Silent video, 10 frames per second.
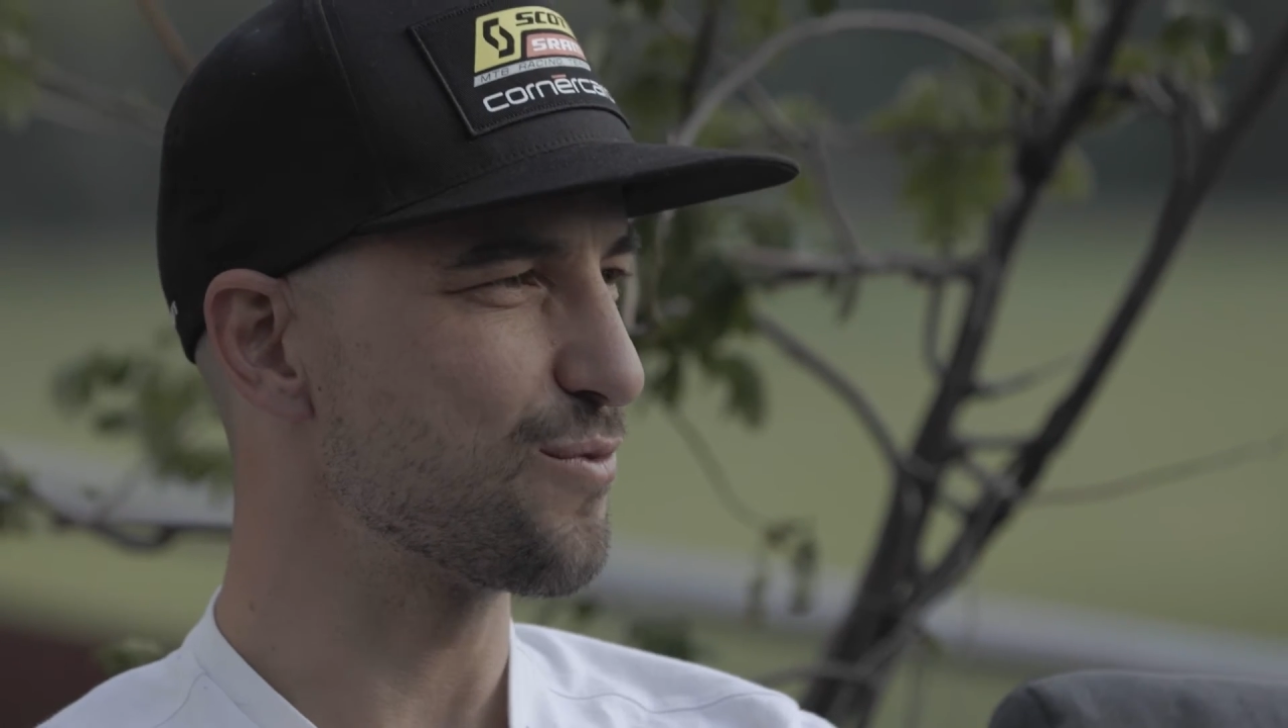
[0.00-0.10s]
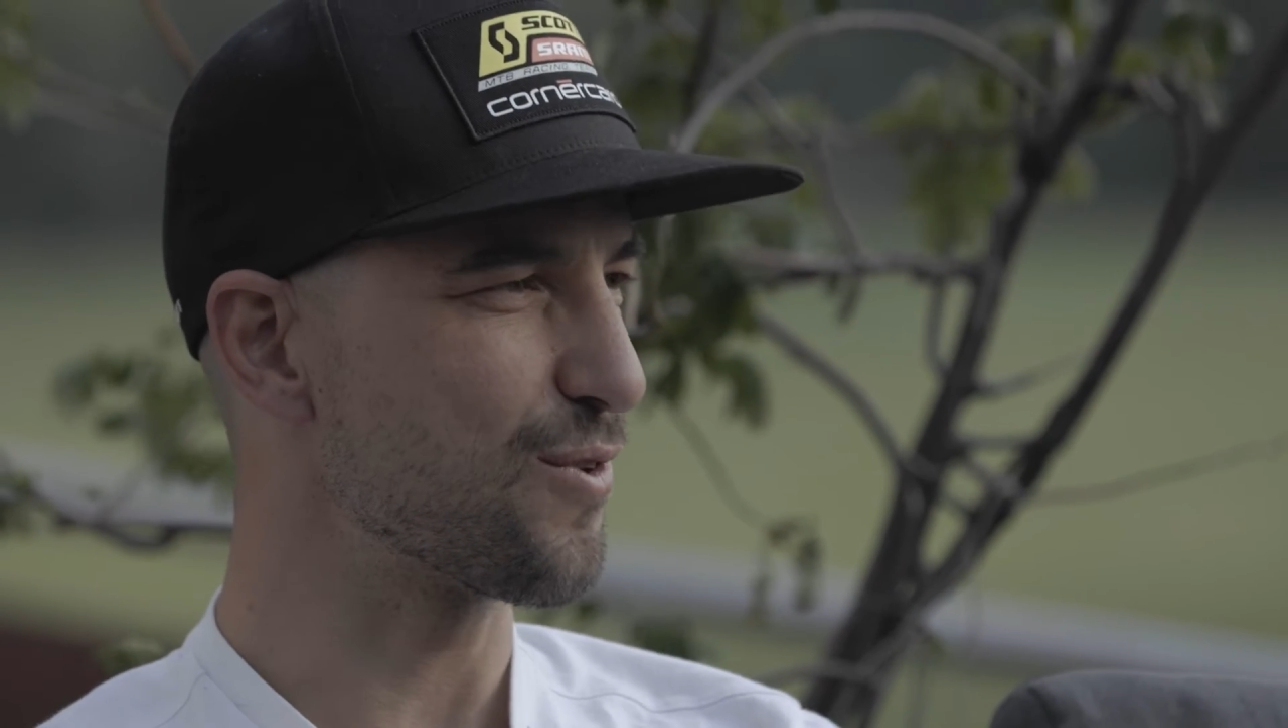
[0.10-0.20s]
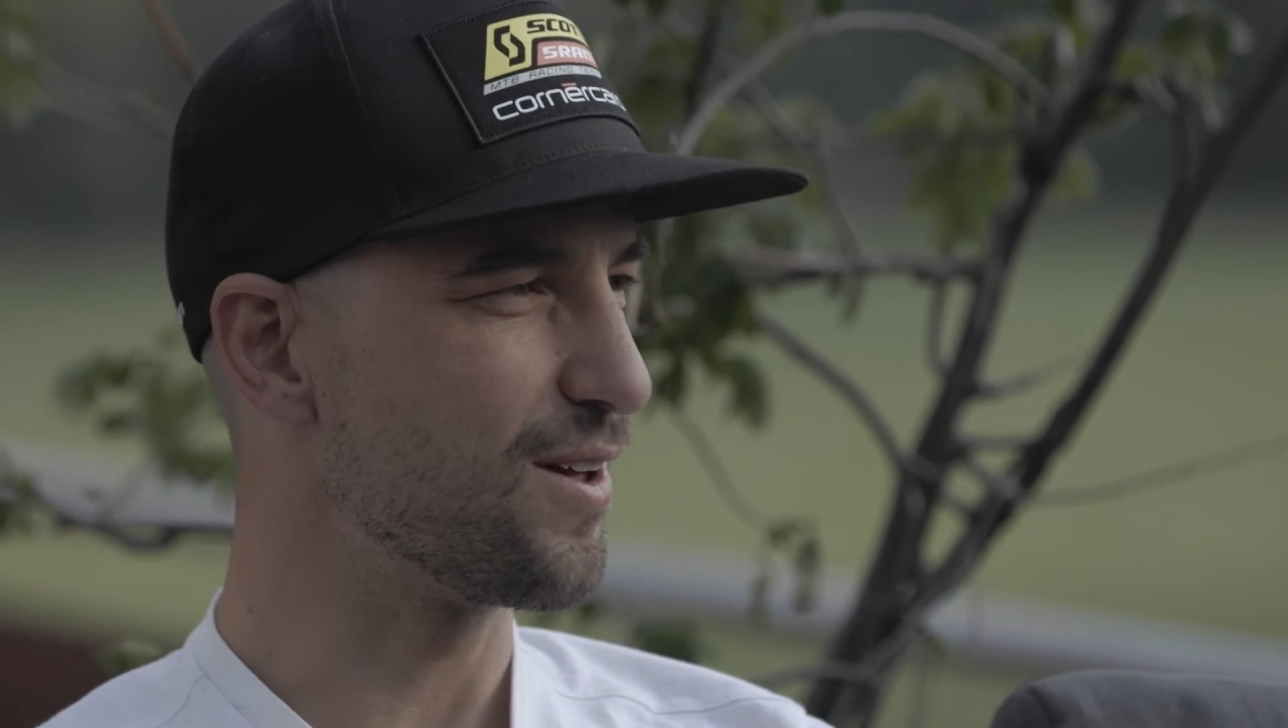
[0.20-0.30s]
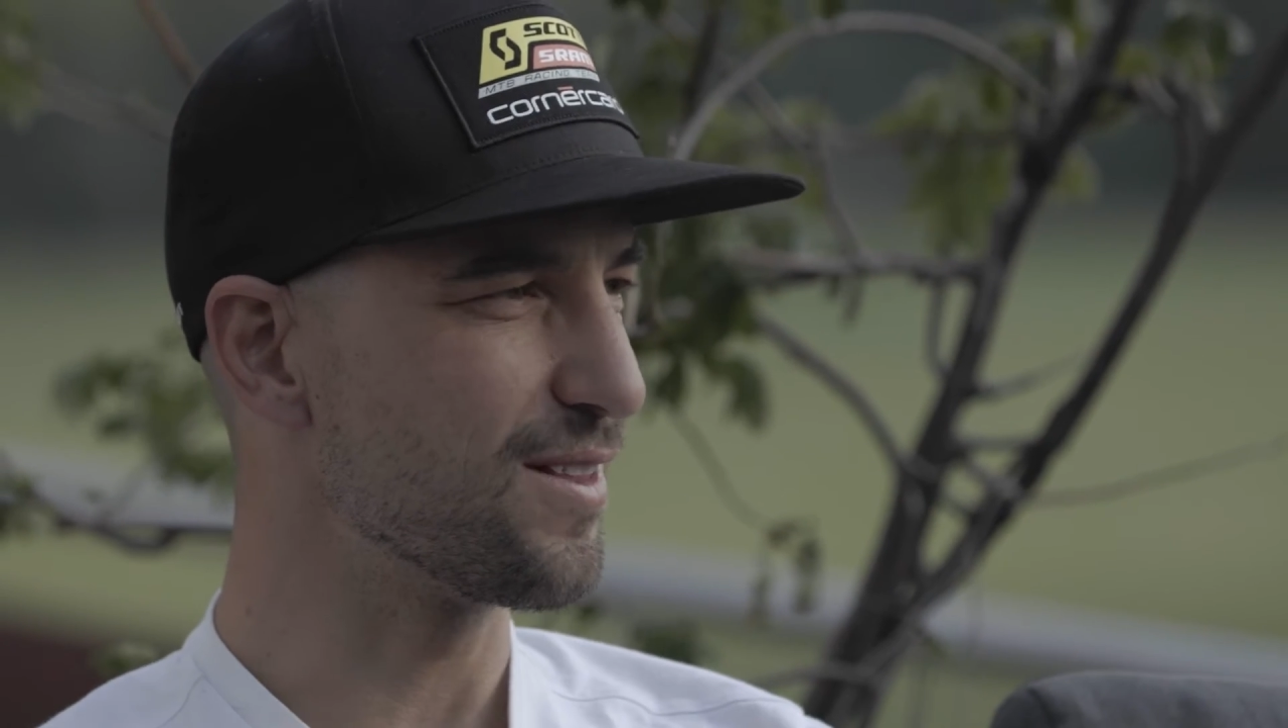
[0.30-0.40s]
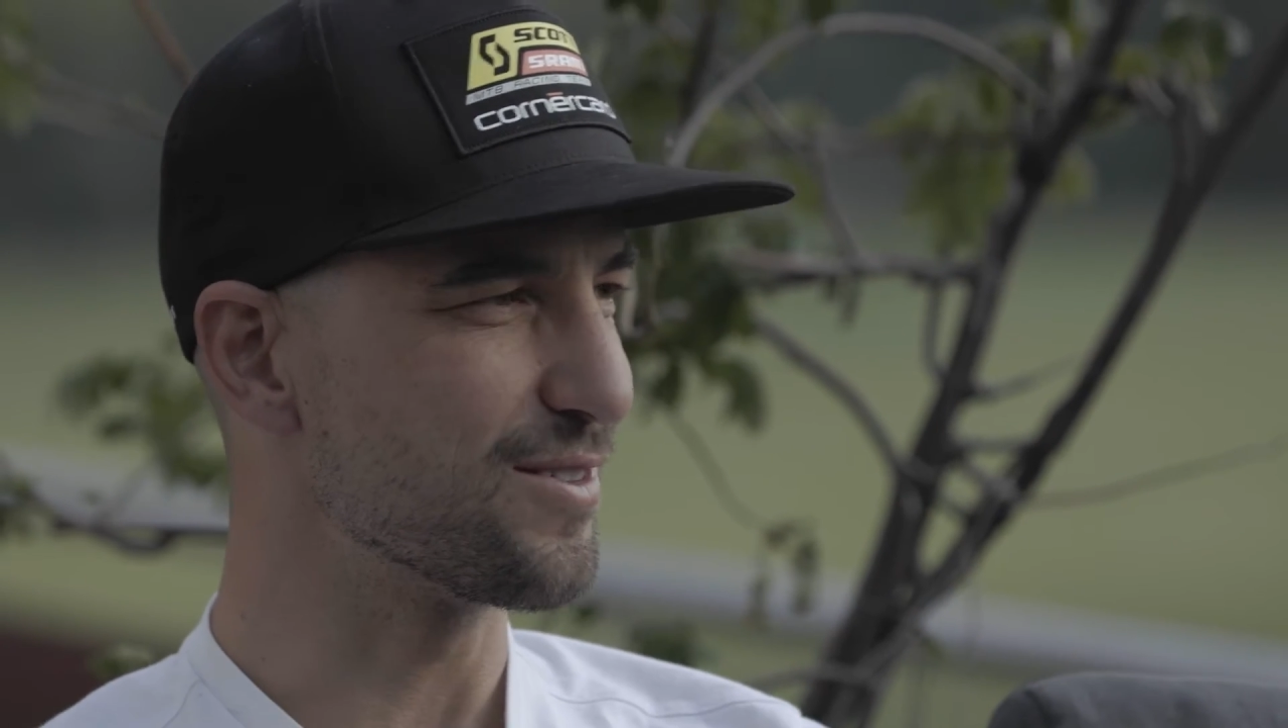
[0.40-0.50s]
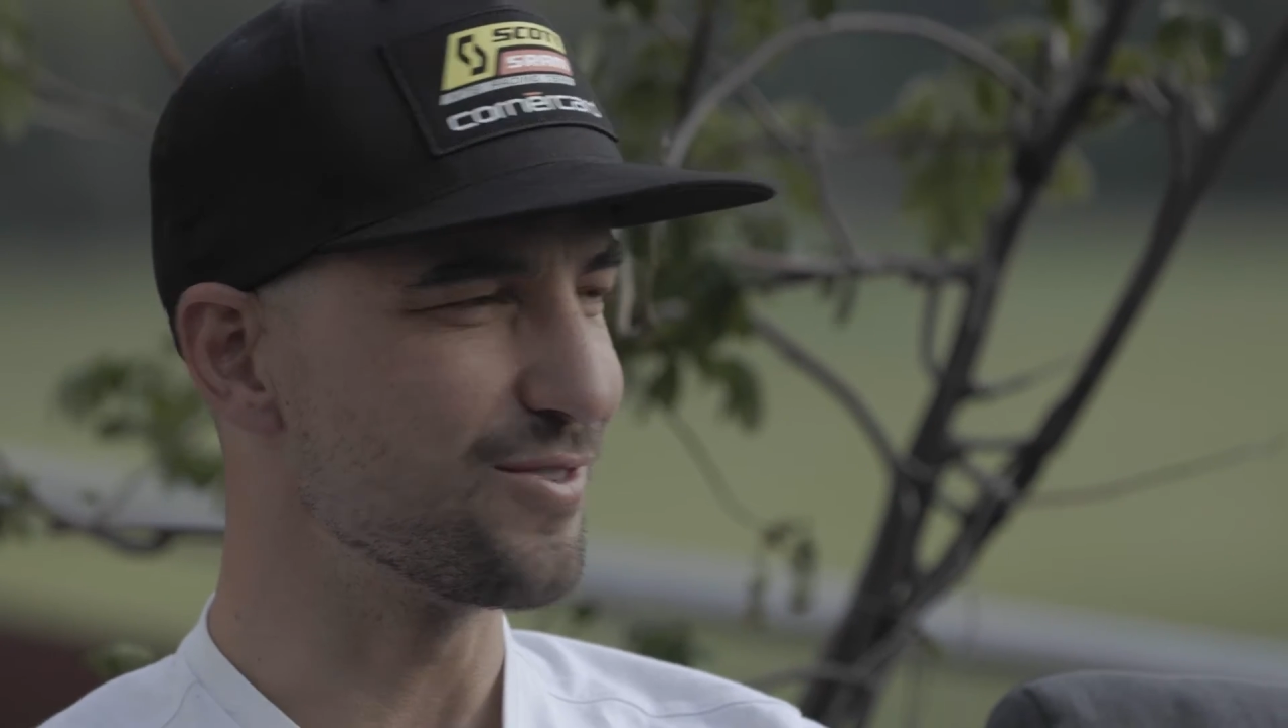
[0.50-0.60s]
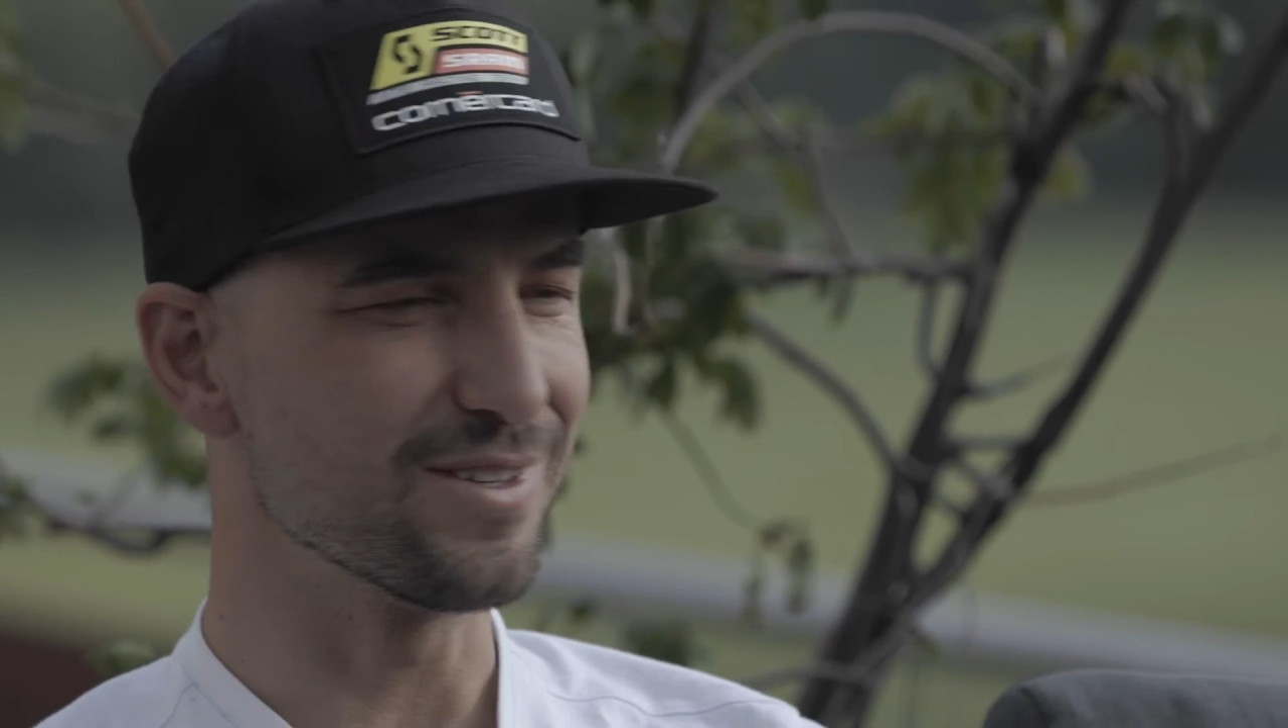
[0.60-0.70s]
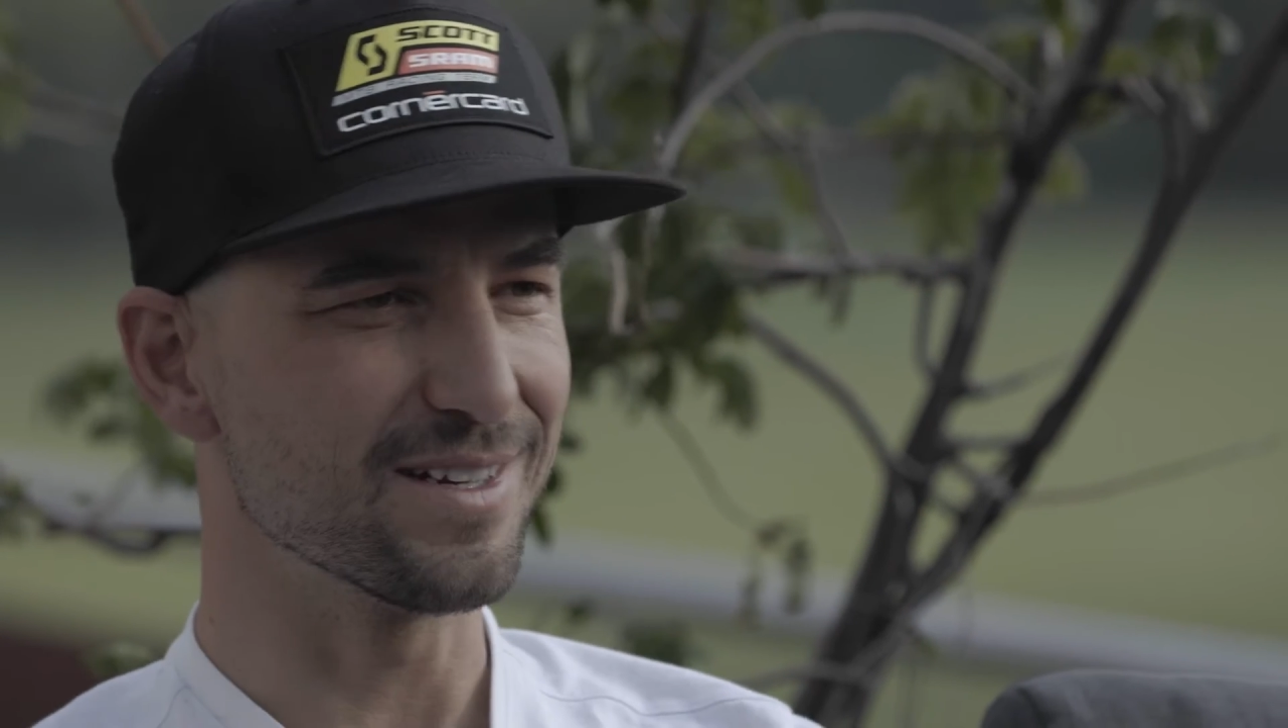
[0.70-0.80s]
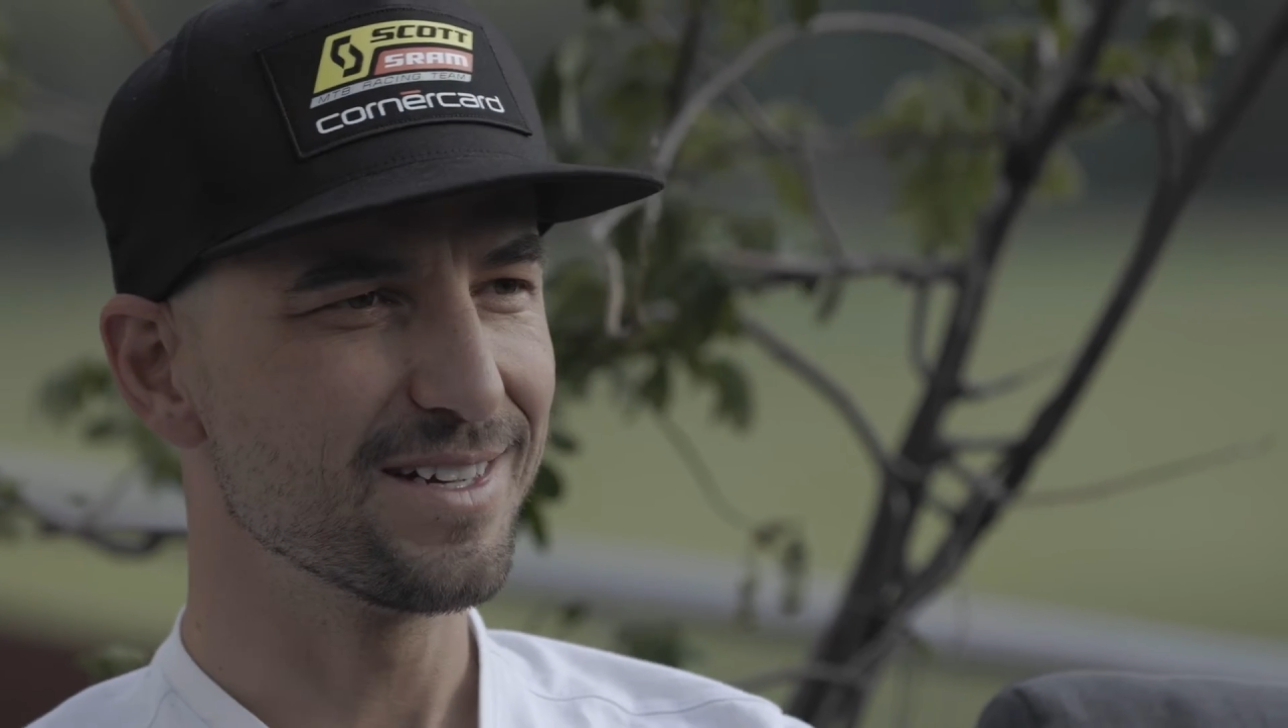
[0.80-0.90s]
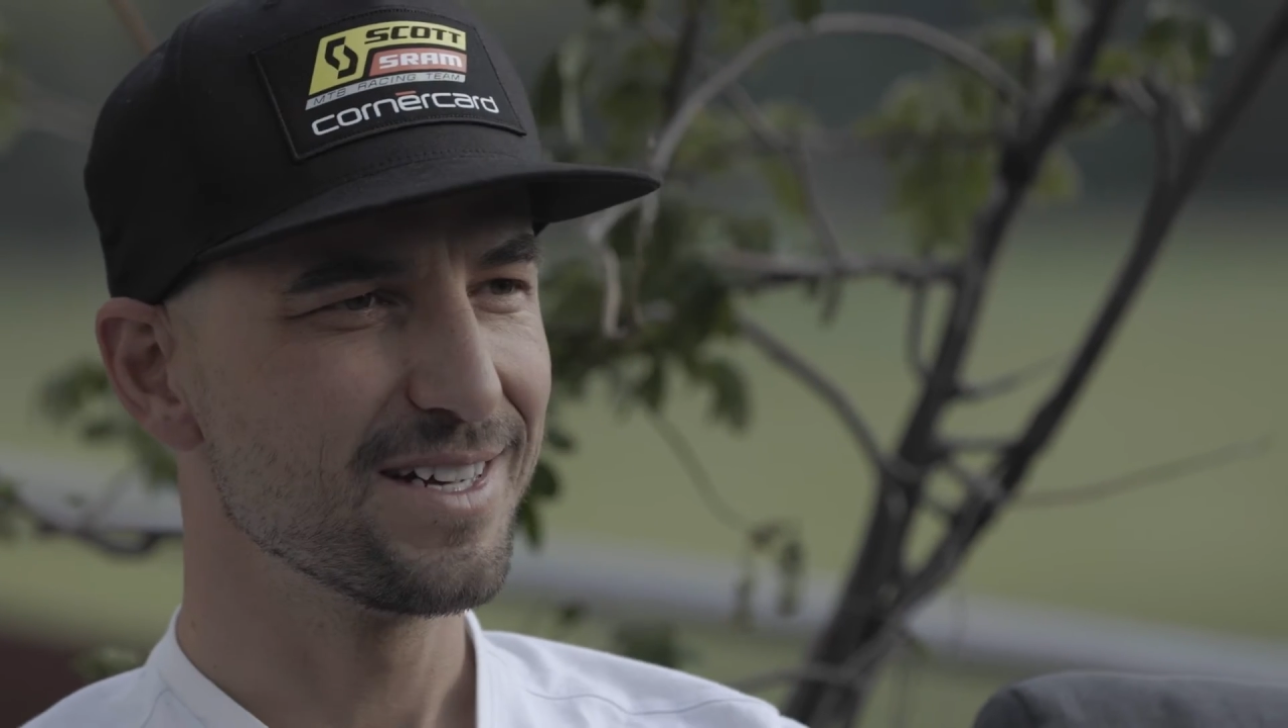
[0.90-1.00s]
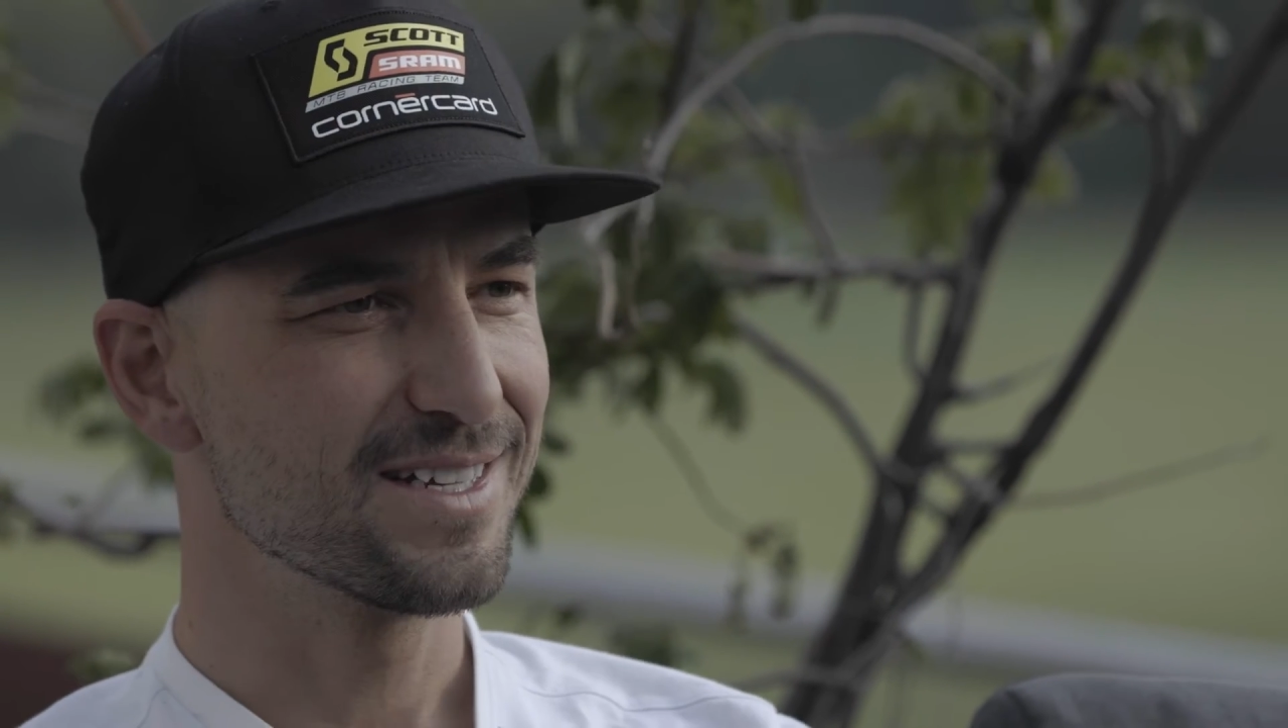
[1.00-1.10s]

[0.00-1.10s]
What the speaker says: world or to the